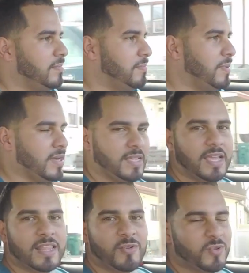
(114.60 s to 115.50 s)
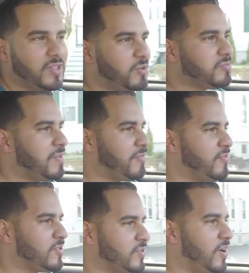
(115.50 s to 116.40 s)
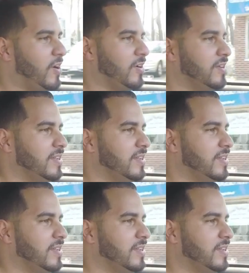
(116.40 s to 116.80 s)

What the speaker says: But yeah, that was my first car. It